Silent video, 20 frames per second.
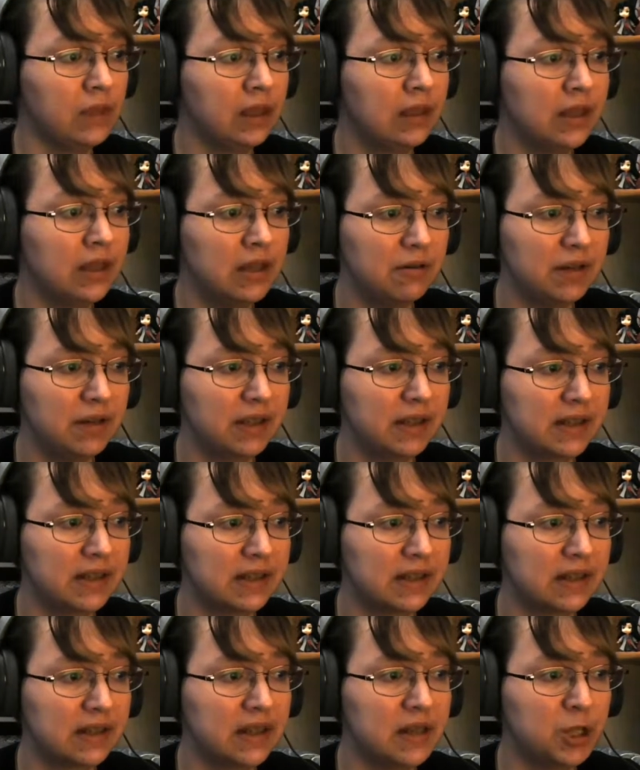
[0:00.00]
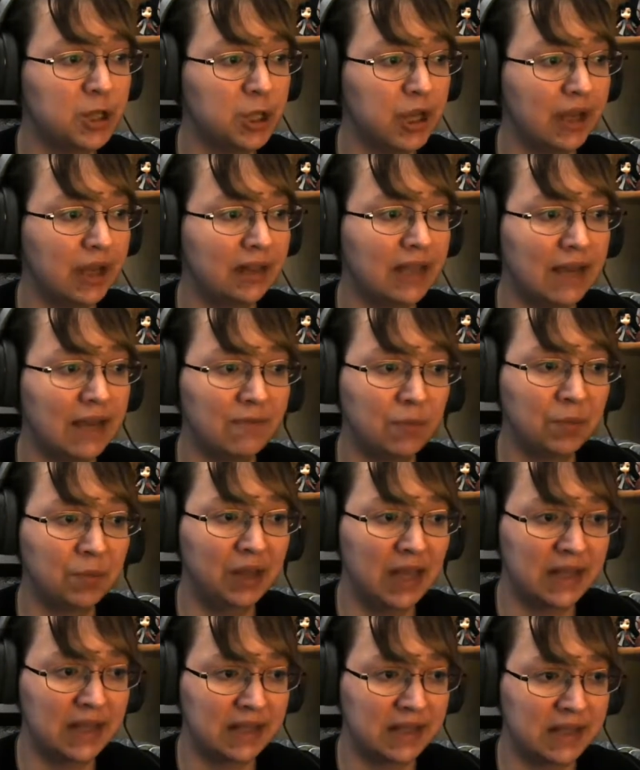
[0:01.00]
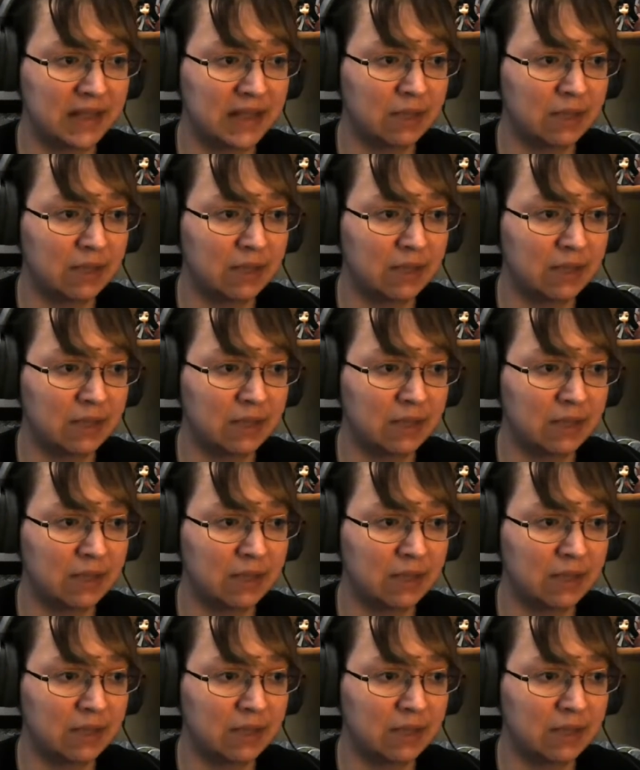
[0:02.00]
Hearing this, Li Xian gave a pleasant